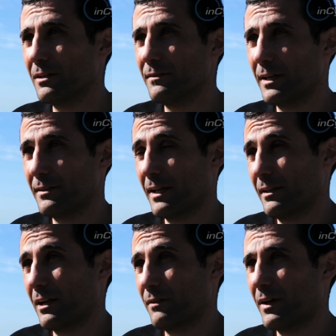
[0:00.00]
and they take
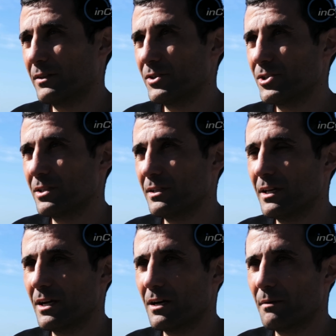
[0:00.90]
that advantage and
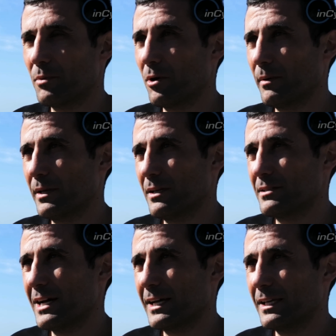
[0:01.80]
they are probably
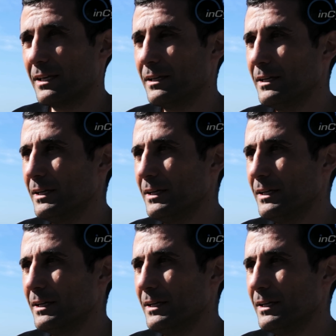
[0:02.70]
attacking.